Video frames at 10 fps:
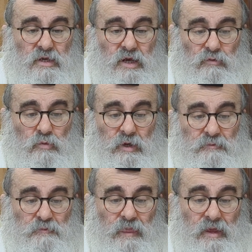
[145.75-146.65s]
a woman.
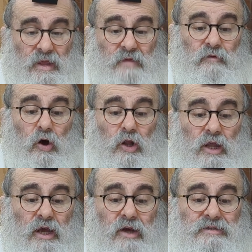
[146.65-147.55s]
But
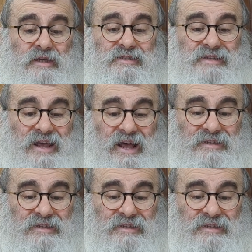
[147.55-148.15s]
if there is a